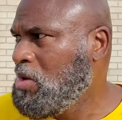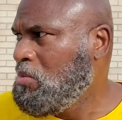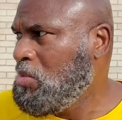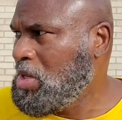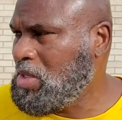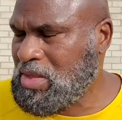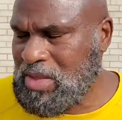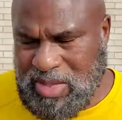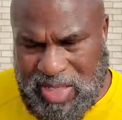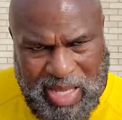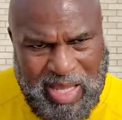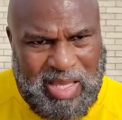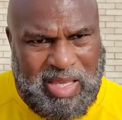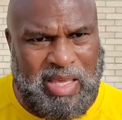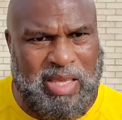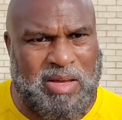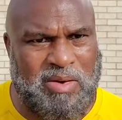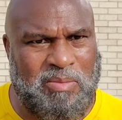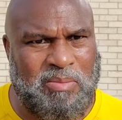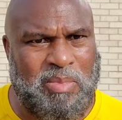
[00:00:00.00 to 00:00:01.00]
we thank
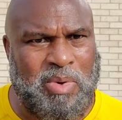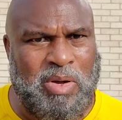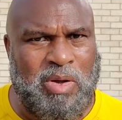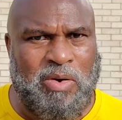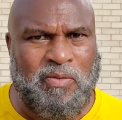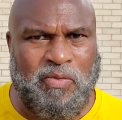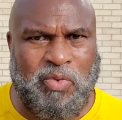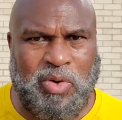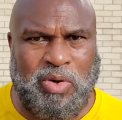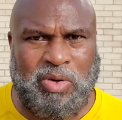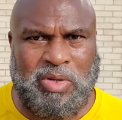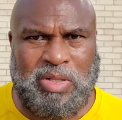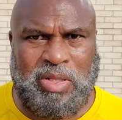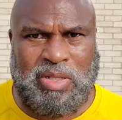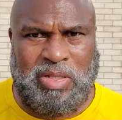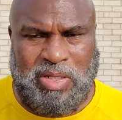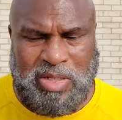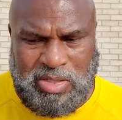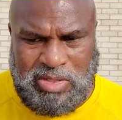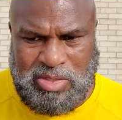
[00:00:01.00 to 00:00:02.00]
him for
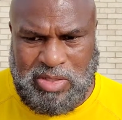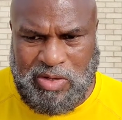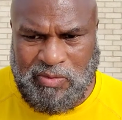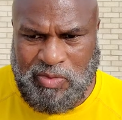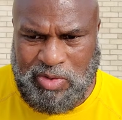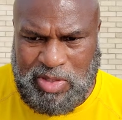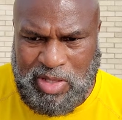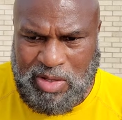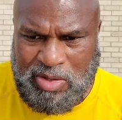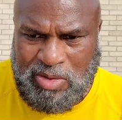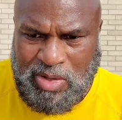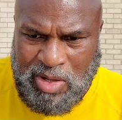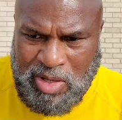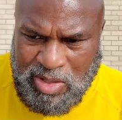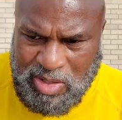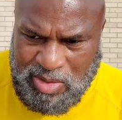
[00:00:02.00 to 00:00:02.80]
these different things